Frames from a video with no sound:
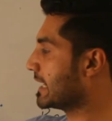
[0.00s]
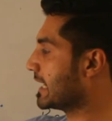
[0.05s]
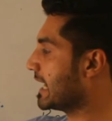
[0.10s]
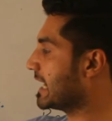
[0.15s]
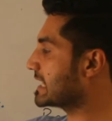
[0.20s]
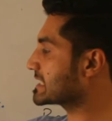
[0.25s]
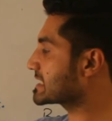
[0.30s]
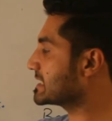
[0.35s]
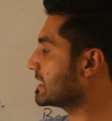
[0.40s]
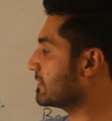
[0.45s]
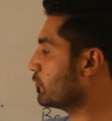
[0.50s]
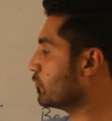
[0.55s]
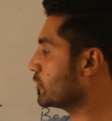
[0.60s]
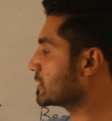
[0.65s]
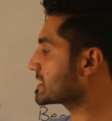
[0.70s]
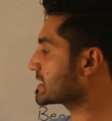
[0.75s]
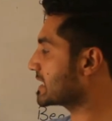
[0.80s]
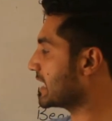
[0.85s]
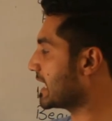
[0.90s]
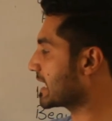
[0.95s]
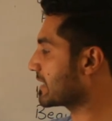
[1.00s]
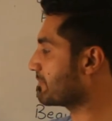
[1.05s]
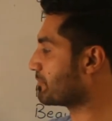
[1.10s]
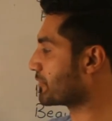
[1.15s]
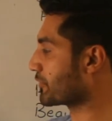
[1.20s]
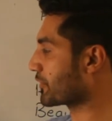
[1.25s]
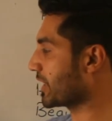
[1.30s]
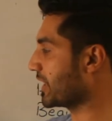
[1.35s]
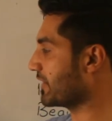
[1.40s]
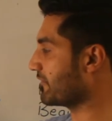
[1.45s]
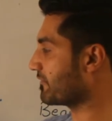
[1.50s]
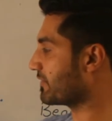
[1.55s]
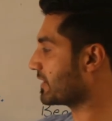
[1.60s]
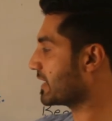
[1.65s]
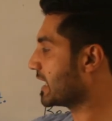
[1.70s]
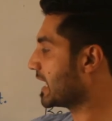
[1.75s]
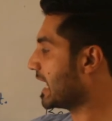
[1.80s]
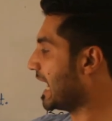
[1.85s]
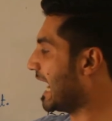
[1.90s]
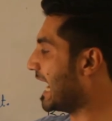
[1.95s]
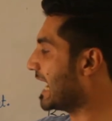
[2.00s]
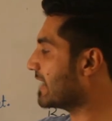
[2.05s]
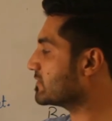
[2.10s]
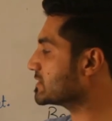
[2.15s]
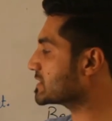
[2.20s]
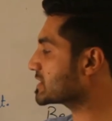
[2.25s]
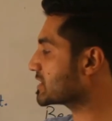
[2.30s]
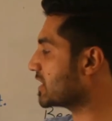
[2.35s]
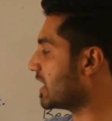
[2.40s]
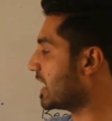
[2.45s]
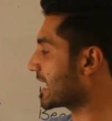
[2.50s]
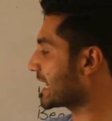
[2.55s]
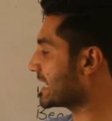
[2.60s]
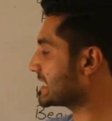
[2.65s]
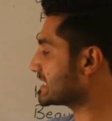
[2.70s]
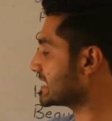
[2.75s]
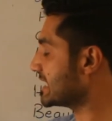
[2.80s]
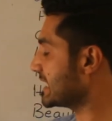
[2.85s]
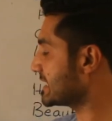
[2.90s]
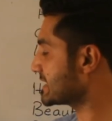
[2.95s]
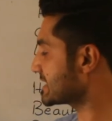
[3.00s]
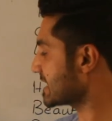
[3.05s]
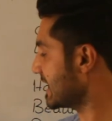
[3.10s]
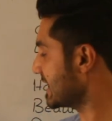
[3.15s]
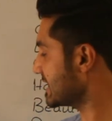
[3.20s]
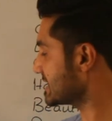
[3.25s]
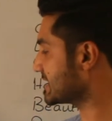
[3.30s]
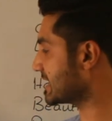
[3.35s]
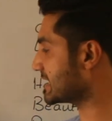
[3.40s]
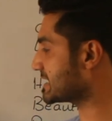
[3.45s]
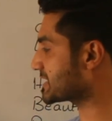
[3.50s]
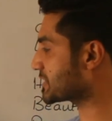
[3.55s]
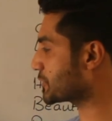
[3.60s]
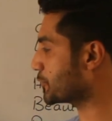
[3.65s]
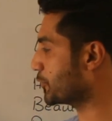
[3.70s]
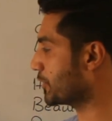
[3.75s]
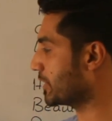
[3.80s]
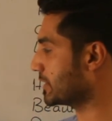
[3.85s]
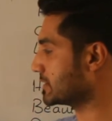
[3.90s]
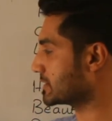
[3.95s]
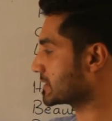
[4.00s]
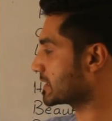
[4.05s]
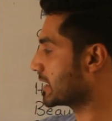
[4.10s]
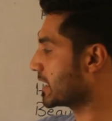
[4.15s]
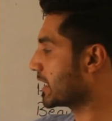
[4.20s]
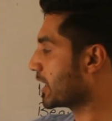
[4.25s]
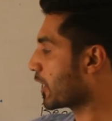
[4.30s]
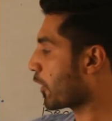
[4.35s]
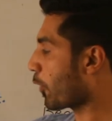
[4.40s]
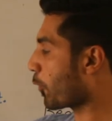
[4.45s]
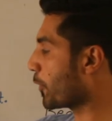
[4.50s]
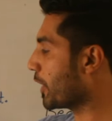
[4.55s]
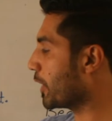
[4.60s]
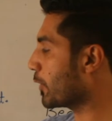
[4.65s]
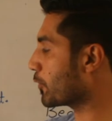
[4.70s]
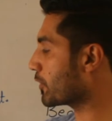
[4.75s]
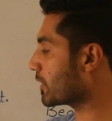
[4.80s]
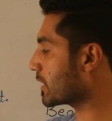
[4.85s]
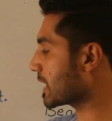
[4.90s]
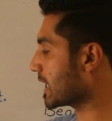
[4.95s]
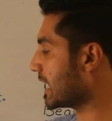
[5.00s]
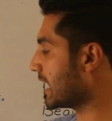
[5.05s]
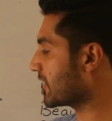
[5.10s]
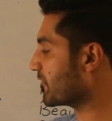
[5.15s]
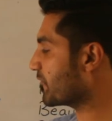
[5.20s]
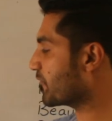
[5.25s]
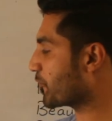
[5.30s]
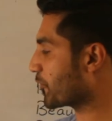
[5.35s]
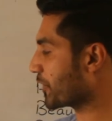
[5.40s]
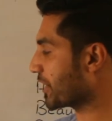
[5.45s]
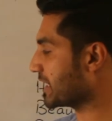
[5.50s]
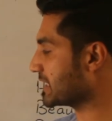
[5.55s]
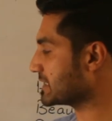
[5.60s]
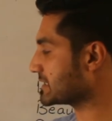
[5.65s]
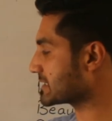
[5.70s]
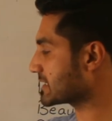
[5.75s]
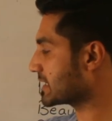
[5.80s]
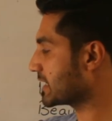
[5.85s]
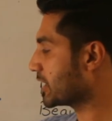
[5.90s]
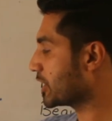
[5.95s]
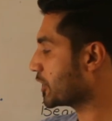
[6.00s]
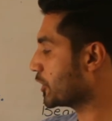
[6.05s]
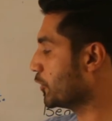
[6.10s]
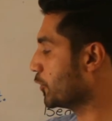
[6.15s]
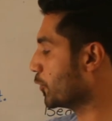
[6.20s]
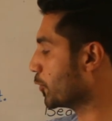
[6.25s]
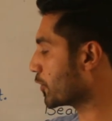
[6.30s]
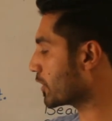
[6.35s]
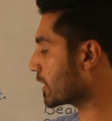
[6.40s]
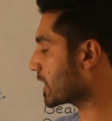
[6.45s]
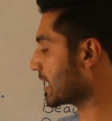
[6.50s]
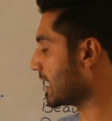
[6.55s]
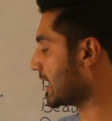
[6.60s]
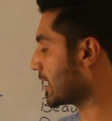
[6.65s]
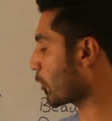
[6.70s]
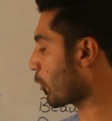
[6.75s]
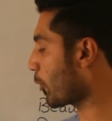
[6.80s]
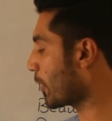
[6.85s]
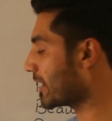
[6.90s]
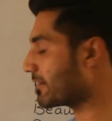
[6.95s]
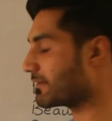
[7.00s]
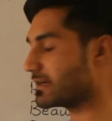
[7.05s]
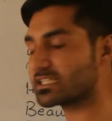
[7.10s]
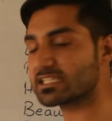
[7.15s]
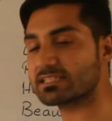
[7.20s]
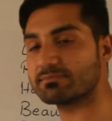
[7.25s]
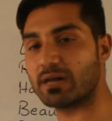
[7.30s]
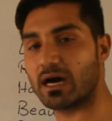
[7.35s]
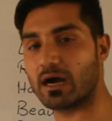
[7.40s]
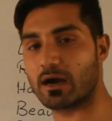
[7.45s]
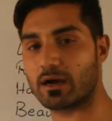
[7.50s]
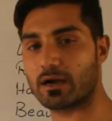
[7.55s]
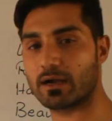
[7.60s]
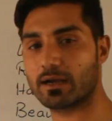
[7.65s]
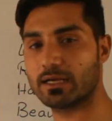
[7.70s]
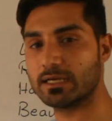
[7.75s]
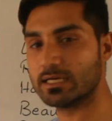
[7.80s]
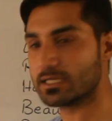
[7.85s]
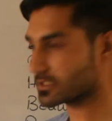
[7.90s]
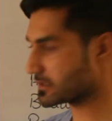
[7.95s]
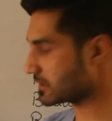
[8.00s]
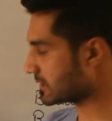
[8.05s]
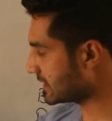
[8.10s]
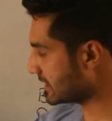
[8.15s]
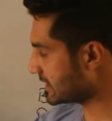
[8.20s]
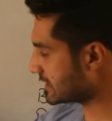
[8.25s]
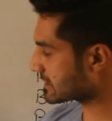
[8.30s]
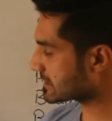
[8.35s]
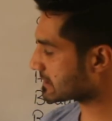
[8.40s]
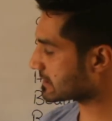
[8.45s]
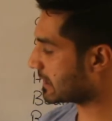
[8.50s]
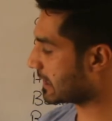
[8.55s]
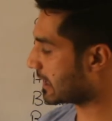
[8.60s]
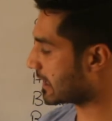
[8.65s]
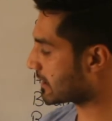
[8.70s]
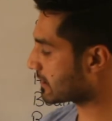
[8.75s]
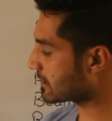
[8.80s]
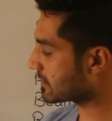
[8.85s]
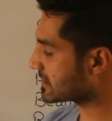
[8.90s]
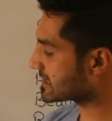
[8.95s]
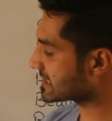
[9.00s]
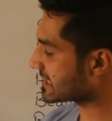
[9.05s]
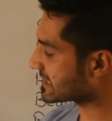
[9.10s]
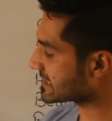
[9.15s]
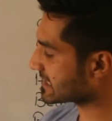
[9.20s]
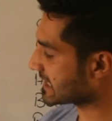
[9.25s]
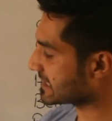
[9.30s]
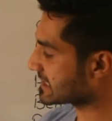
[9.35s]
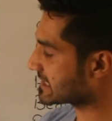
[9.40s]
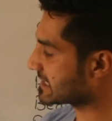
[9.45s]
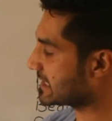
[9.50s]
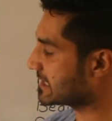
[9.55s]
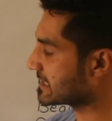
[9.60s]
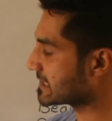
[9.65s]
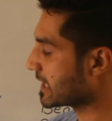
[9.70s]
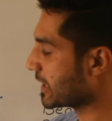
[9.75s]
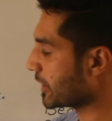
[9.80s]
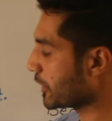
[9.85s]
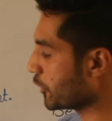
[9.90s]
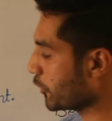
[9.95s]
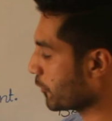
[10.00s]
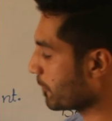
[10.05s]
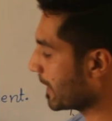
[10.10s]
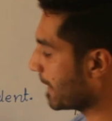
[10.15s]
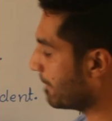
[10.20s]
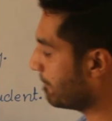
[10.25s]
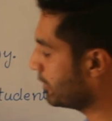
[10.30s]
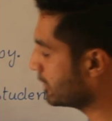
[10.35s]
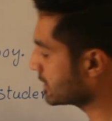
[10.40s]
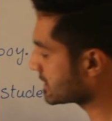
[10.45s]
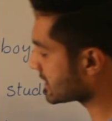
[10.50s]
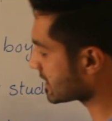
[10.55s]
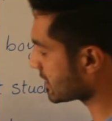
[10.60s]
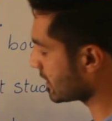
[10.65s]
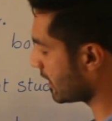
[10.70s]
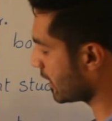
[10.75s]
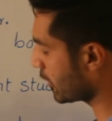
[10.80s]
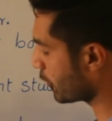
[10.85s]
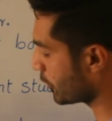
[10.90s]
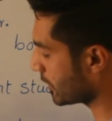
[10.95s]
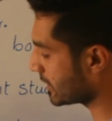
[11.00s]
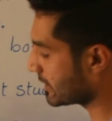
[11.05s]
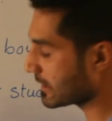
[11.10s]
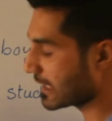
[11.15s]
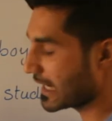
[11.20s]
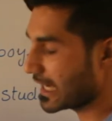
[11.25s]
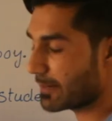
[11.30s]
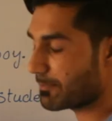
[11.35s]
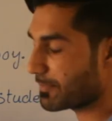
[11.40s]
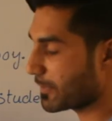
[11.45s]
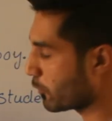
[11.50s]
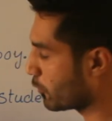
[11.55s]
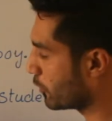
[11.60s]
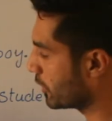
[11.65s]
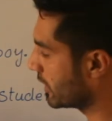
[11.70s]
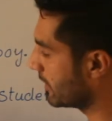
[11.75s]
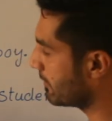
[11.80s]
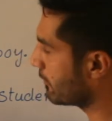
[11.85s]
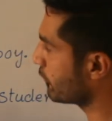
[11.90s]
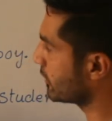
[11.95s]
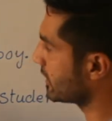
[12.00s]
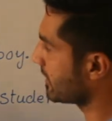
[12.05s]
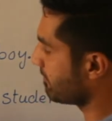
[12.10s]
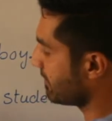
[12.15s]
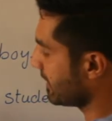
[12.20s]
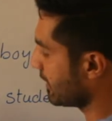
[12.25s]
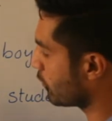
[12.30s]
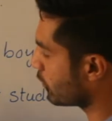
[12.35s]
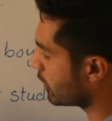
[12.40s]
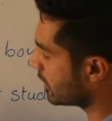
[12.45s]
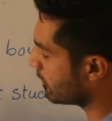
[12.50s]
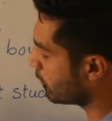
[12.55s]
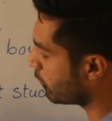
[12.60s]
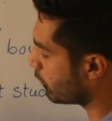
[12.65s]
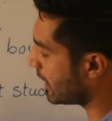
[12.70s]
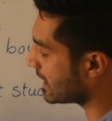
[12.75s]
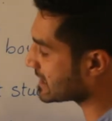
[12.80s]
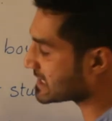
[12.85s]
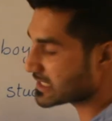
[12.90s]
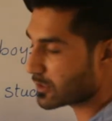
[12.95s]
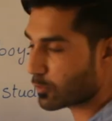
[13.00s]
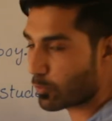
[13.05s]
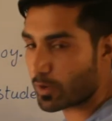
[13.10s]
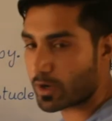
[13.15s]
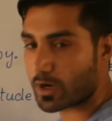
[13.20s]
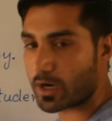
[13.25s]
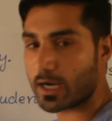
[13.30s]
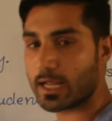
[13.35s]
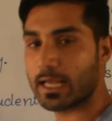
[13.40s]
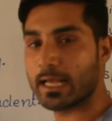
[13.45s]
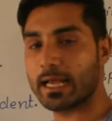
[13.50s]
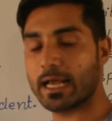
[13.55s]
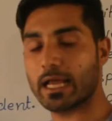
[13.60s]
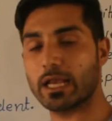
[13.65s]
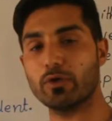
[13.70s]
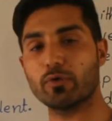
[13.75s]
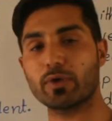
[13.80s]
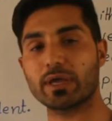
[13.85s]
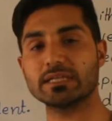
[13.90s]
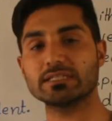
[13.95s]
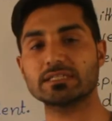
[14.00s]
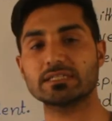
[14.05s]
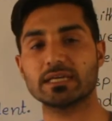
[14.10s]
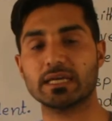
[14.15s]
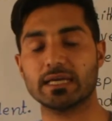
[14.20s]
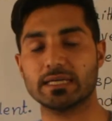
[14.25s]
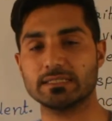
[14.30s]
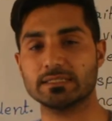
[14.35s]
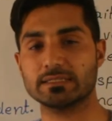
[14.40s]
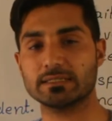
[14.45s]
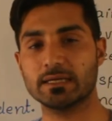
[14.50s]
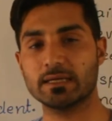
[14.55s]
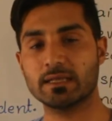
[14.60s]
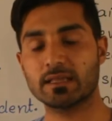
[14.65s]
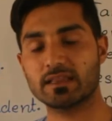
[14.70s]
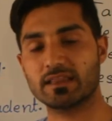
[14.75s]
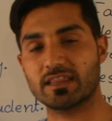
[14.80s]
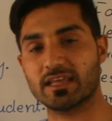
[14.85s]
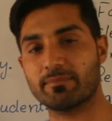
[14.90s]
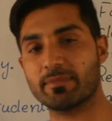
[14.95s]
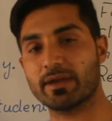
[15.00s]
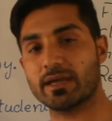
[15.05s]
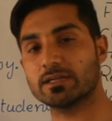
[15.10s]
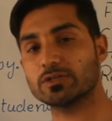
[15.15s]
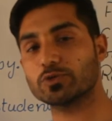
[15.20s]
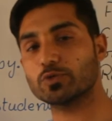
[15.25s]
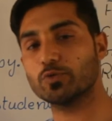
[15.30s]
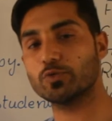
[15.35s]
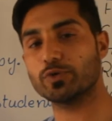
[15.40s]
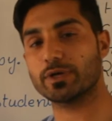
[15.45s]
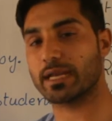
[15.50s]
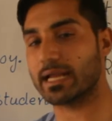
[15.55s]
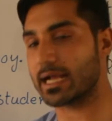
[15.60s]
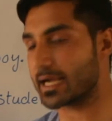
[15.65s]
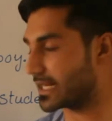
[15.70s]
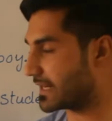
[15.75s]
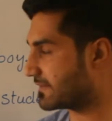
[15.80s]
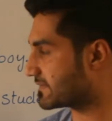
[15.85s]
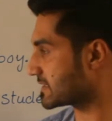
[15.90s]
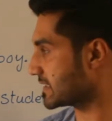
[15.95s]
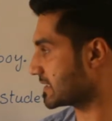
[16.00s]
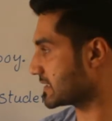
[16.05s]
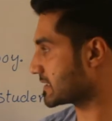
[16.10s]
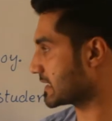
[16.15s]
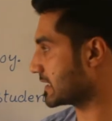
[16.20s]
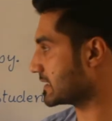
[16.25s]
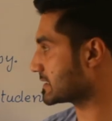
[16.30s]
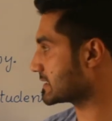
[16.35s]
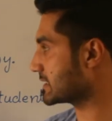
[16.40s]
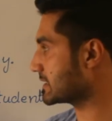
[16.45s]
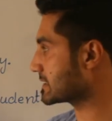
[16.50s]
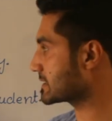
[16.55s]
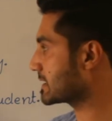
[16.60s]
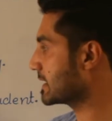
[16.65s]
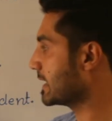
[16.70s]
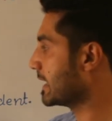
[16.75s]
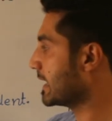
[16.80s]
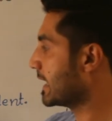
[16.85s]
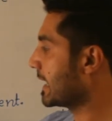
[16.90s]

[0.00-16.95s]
Aslam was not brave, I was not an intelligent student, we were not friends, you were not very smart. So these are the sentences. You may put not with the helping word, with the be verb, was in word, and you can change them into negative sentences.